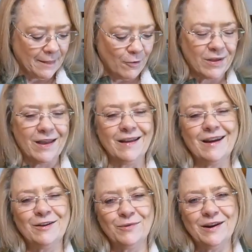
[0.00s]
okay, I
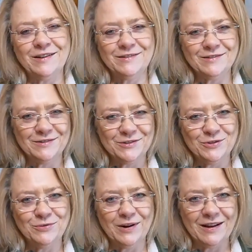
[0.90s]
got it right
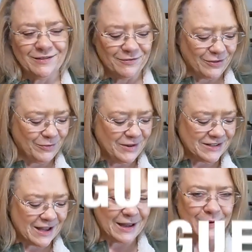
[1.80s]
2 out of 3
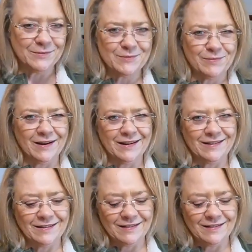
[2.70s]
times, but